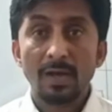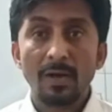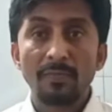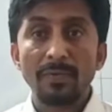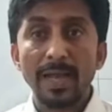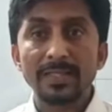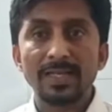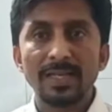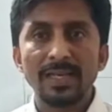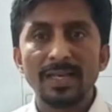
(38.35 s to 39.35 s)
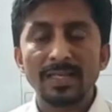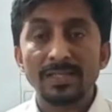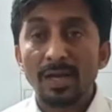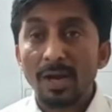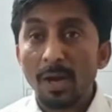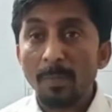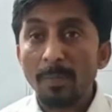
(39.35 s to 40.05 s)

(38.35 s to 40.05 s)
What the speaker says: A fraction is a